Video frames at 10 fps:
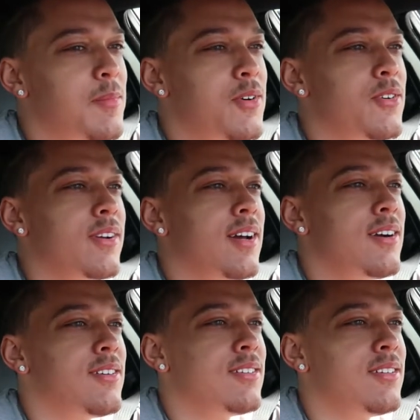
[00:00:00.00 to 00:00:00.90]
Come on
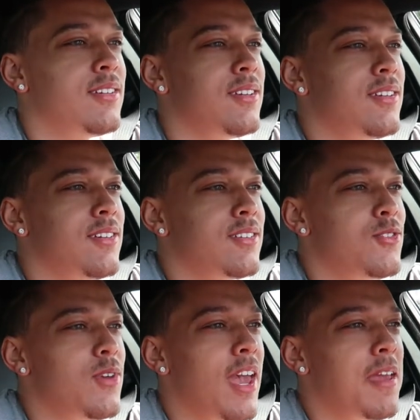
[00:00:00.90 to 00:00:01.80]

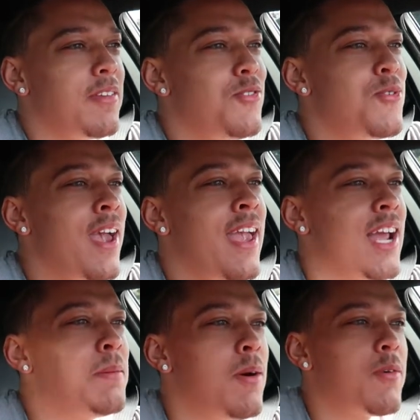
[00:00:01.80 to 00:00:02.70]
now. You can't you
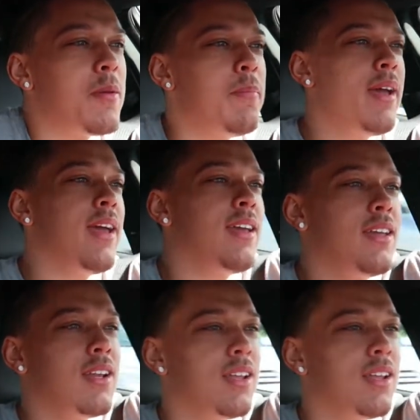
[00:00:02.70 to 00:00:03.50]
can't come up with a bet